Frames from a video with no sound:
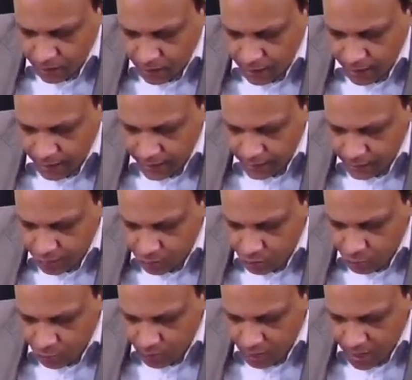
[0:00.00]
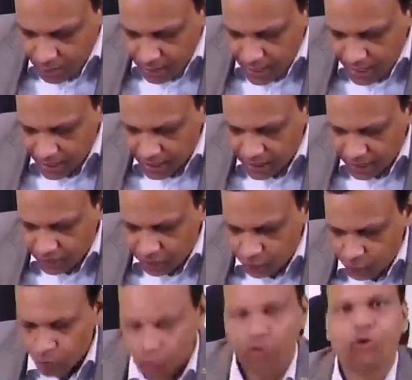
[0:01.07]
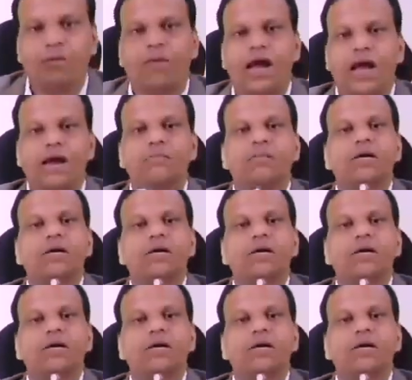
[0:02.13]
Alirocumab and evolocumab,